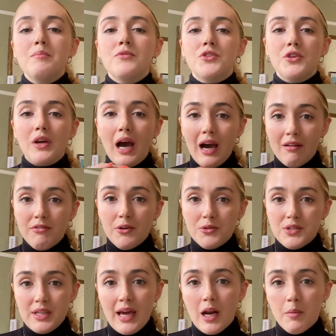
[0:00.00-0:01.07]
So you have
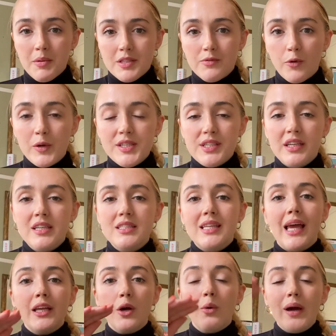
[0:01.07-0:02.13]
those set up as voices,
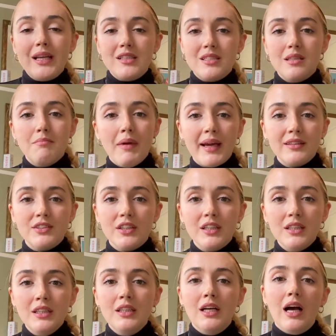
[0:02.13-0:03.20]
then go into the
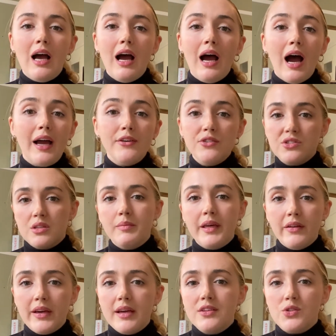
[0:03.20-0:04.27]
mixer. I use
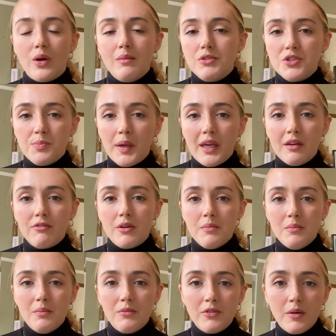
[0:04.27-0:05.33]
Sibelius, so I'm just speaking
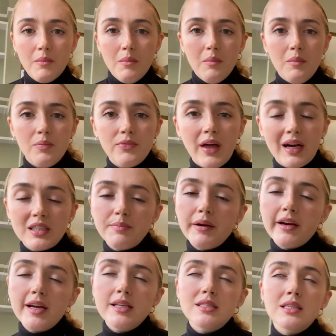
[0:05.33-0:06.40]
from that
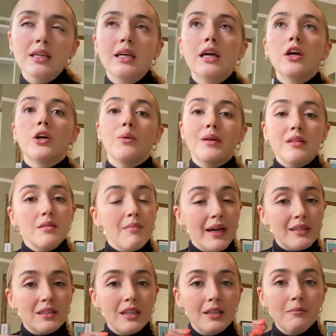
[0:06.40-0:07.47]
experience. Go into the
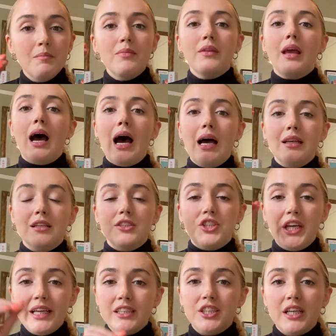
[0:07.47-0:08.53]
mixer and
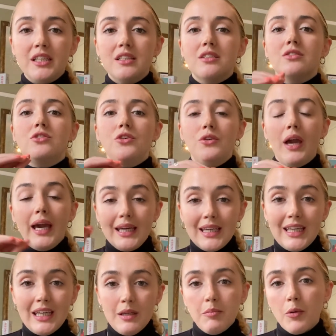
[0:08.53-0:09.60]
change it to a
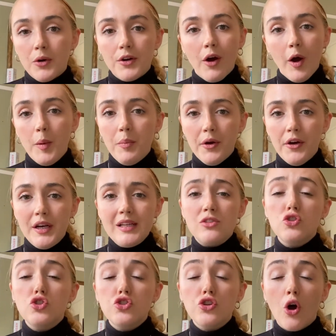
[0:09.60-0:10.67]
keyboard output.
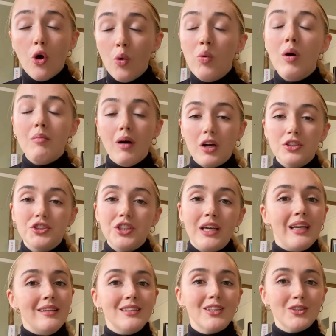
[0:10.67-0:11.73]
It's so much
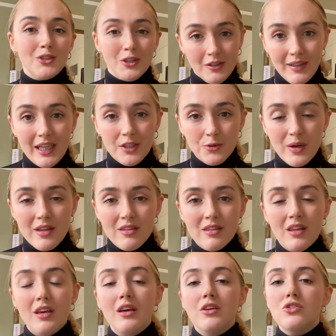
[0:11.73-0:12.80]
easier to arrange with,
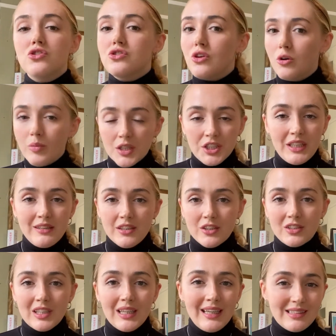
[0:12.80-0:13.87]
so much easier
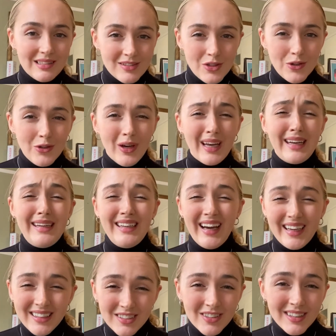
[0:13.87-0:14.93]
to listen to, and
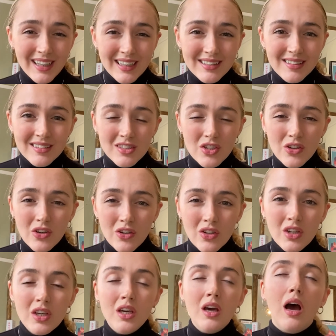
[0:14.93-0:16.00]
nicer to listen to.
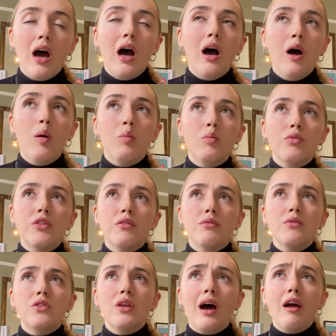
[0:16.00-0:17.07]

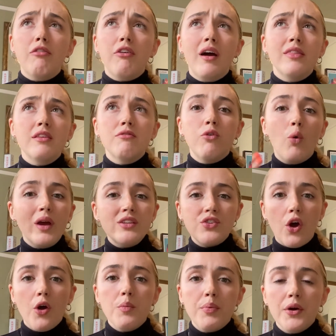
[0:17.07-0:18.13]
I find the voice
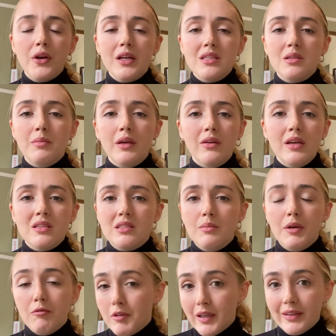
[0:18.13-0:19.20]
output in Sibelius to
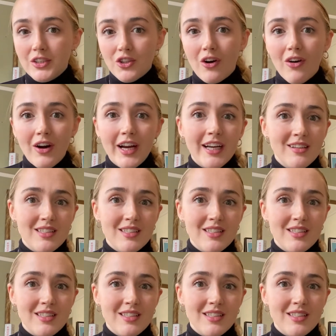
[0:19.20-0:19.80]
be really jarring.